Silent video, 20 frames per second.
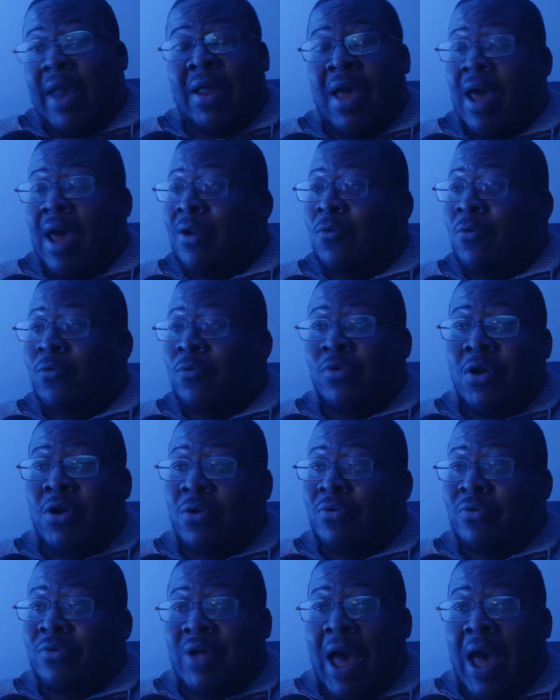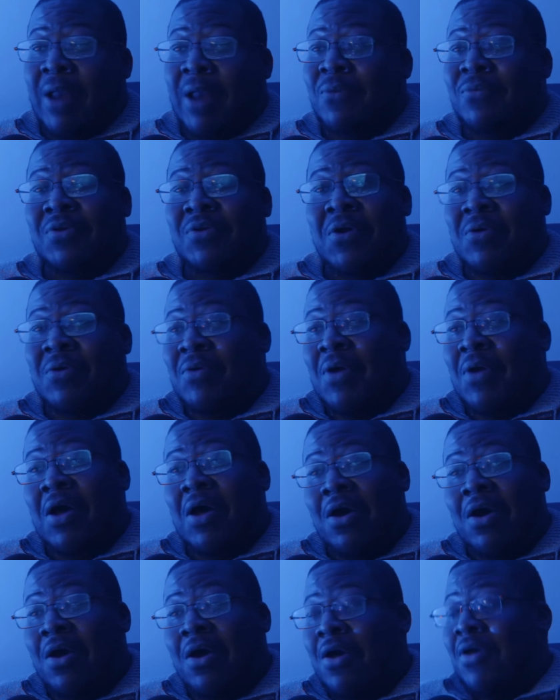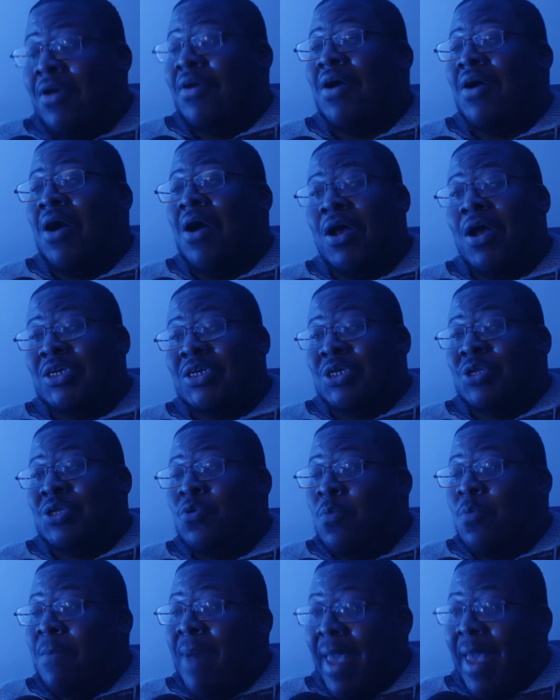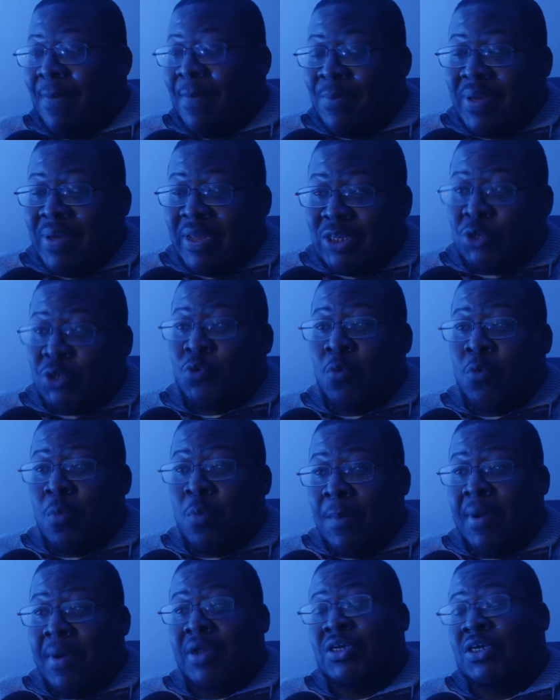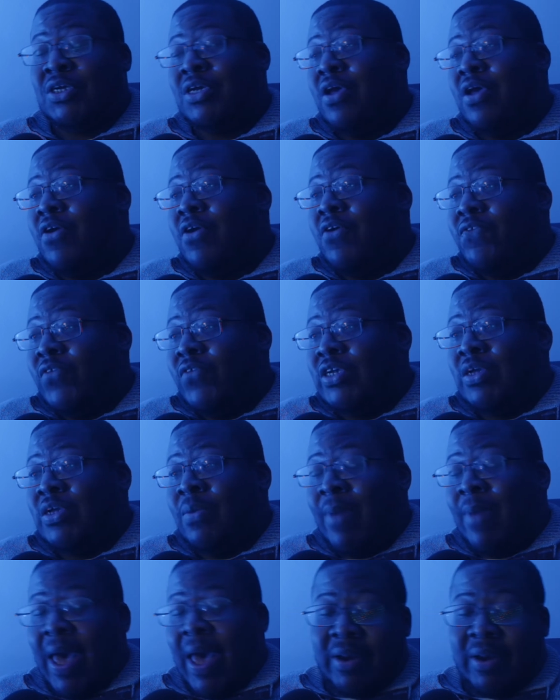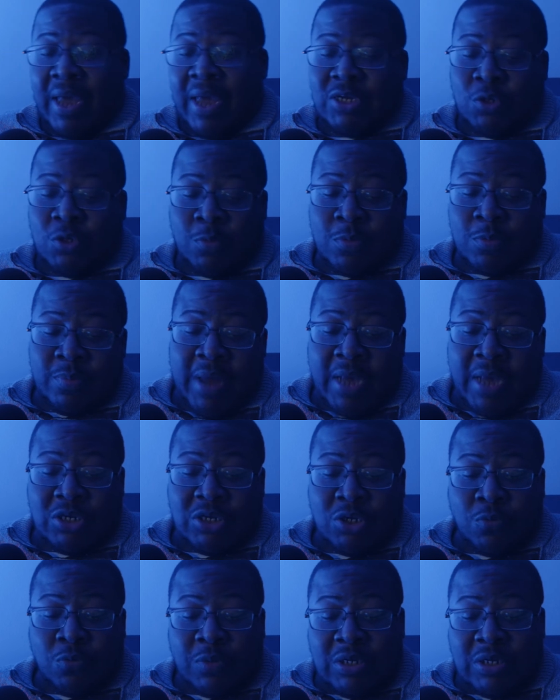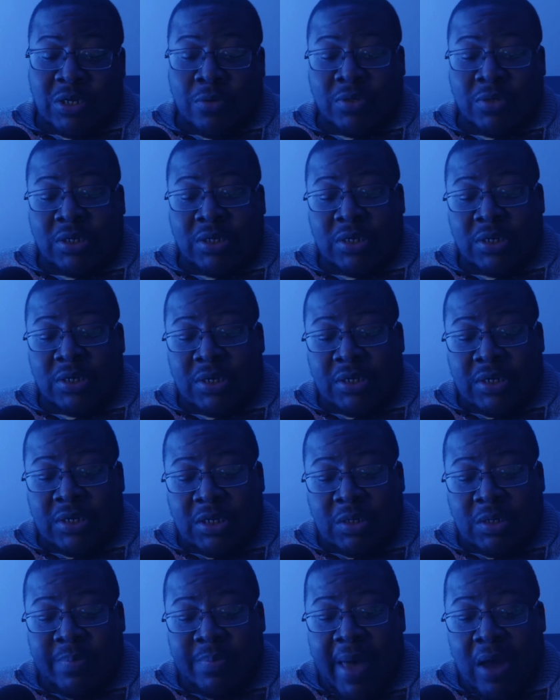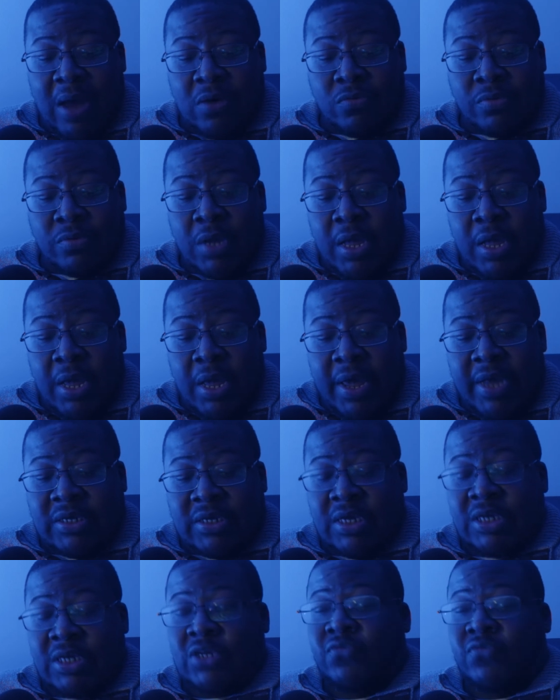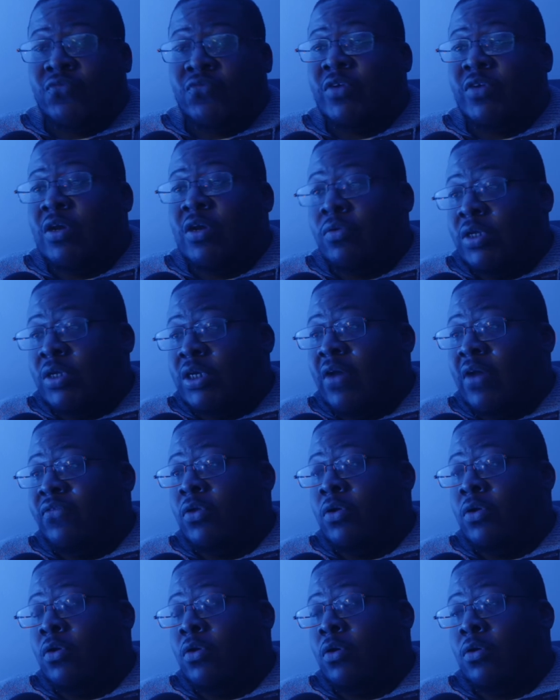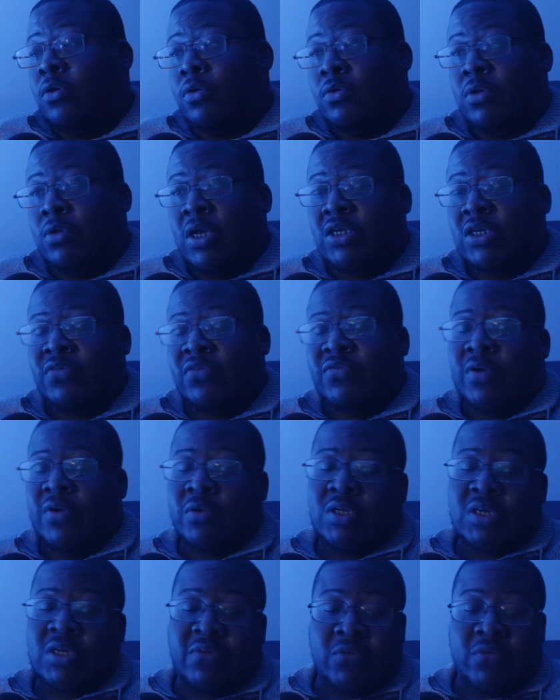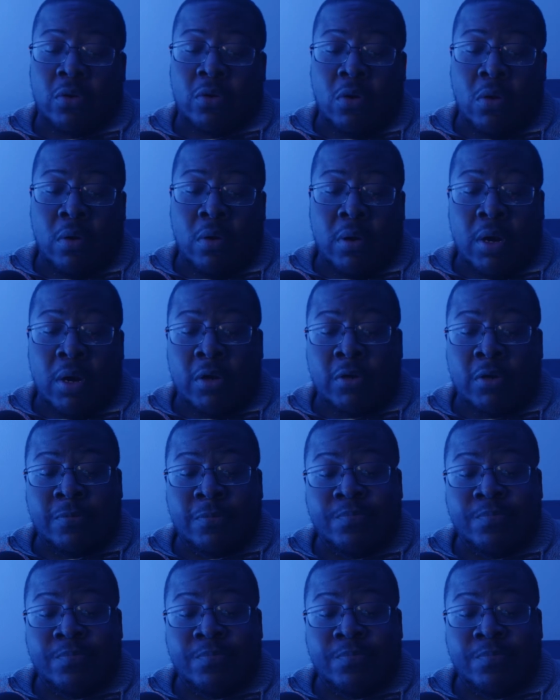don't know. I don't know. Uh, Arsenal might be too much for somebody like Super Black. So we gonna see. This, this battle, it's it's real tough to call. It's real tough to call. Um,